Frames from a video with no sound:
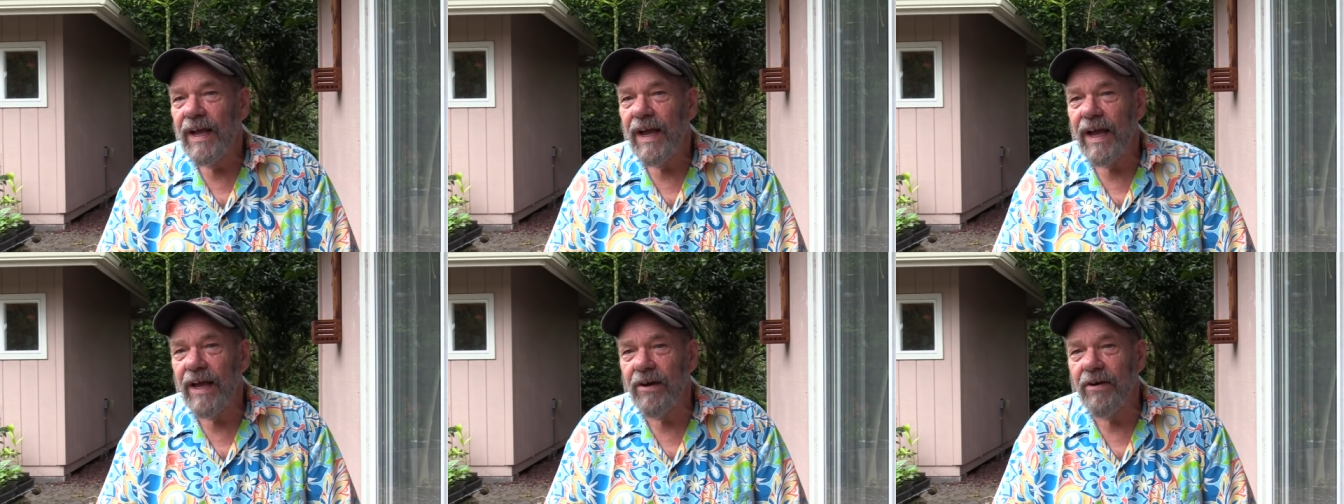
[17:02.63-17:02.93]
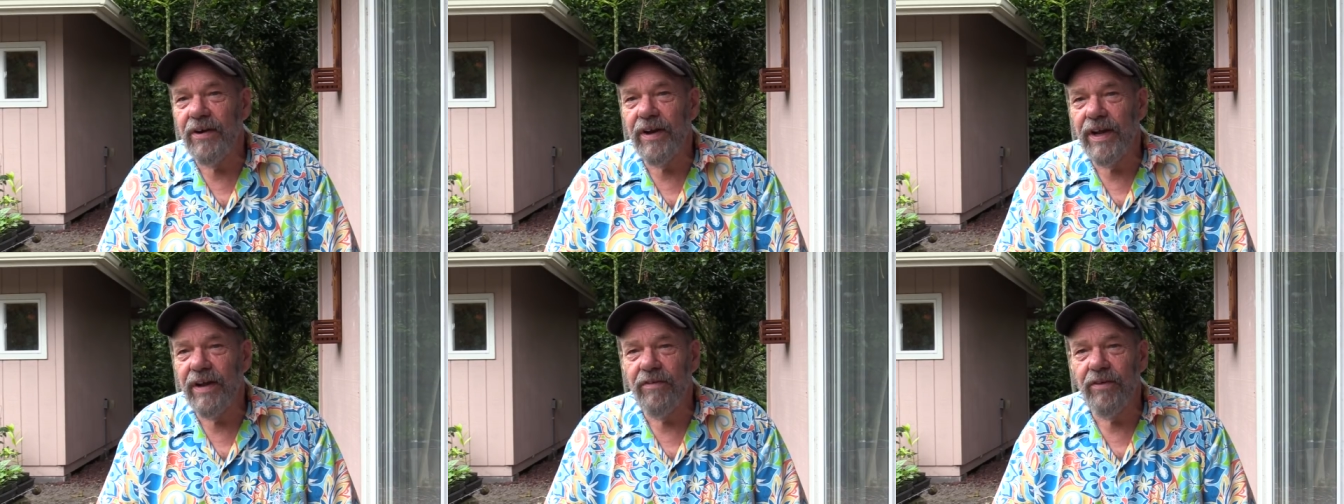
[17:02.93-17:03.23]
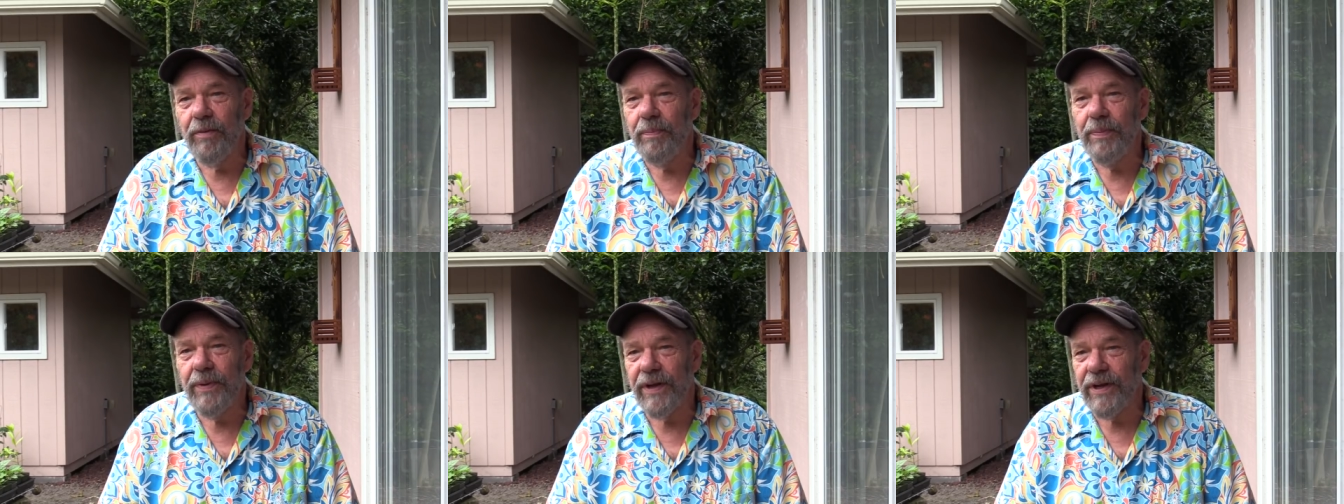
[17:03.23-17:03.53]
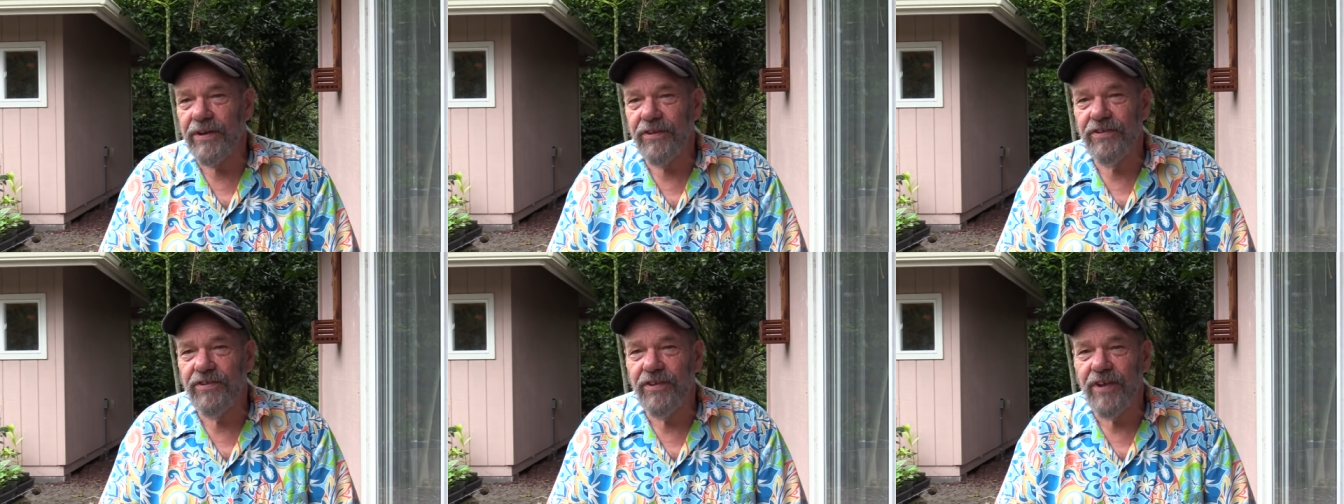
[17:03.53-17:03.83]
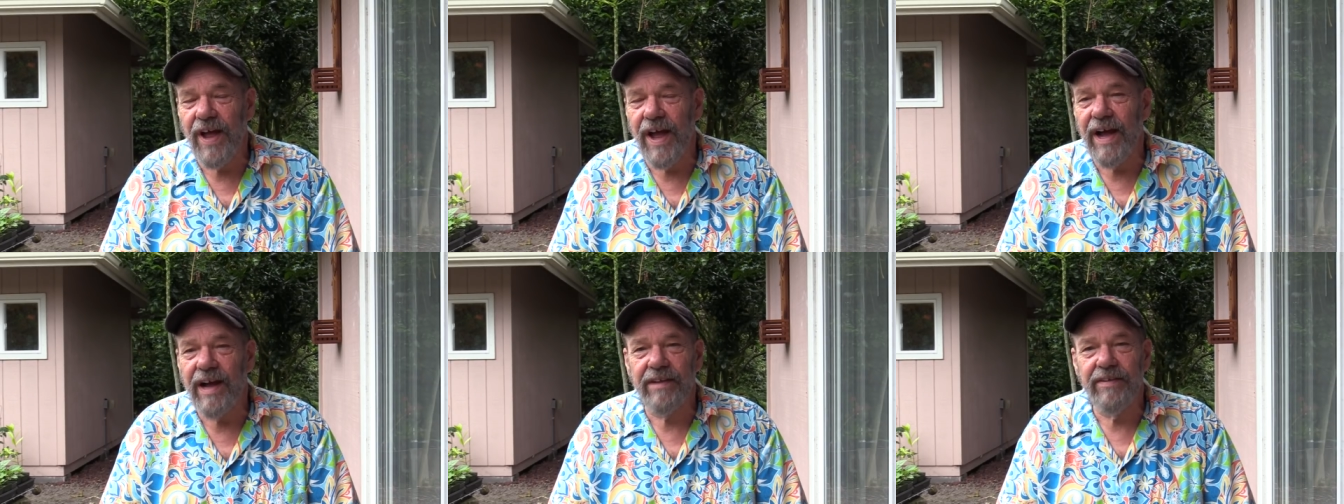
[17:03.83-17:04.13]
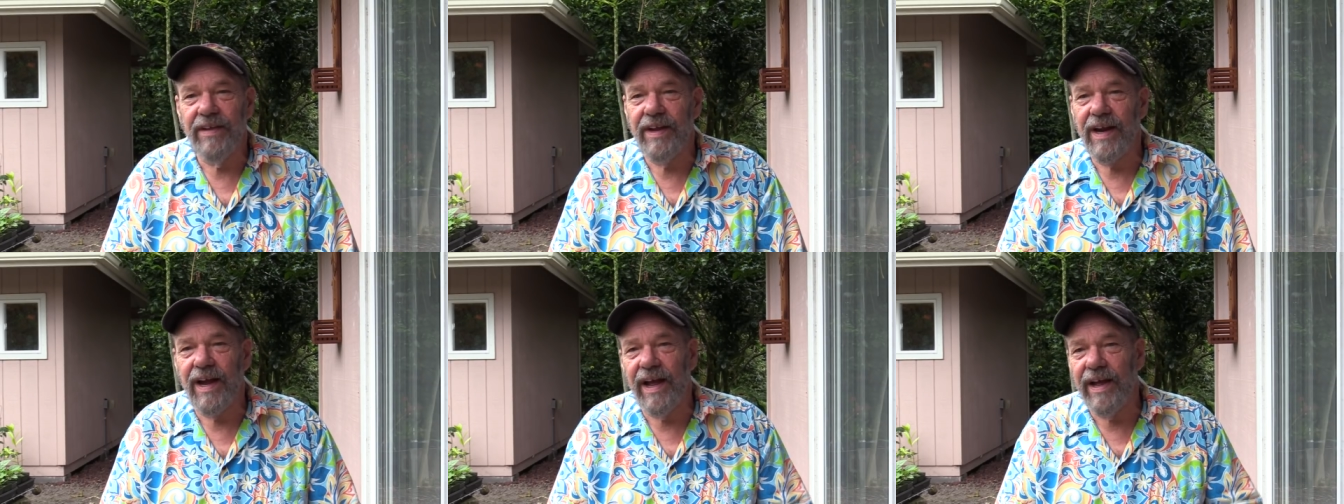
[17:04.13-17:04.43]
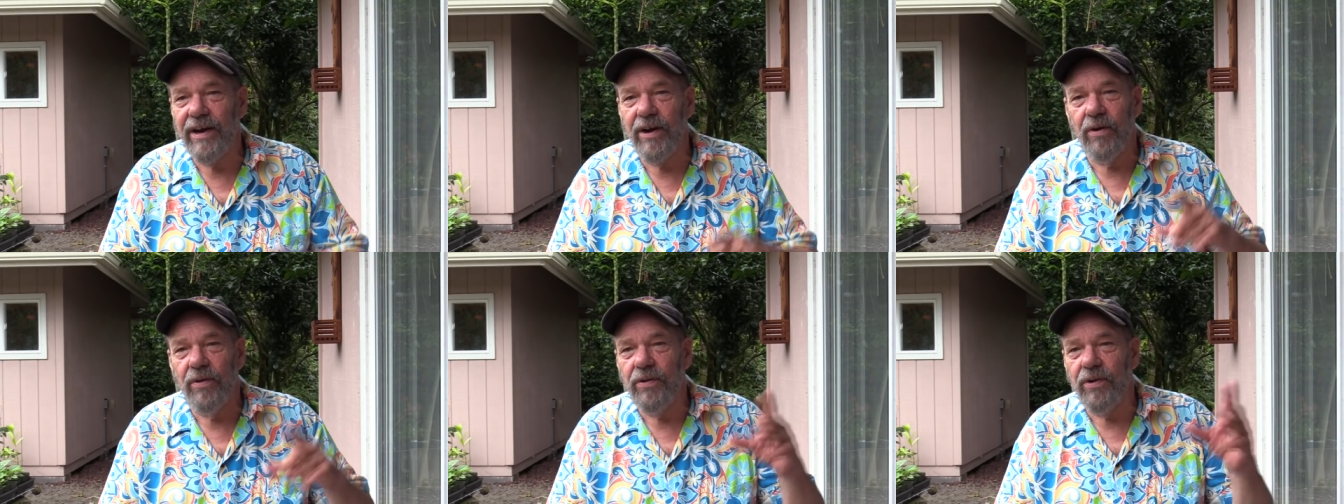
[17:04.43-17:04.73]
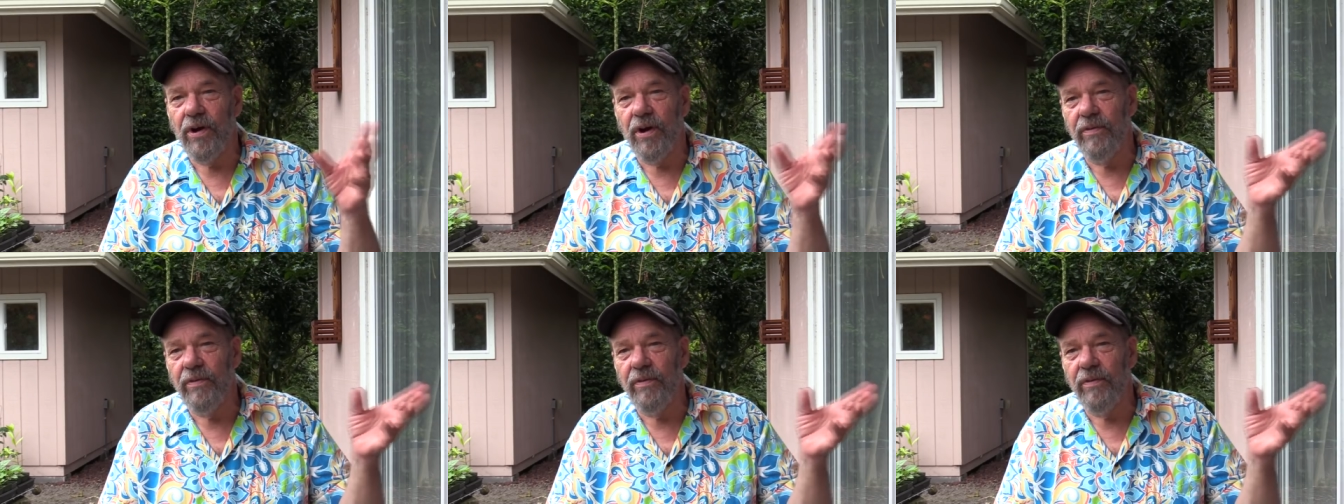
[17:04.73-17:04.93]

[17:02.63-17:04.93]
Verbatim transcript: I don't ever pick a stock that I don't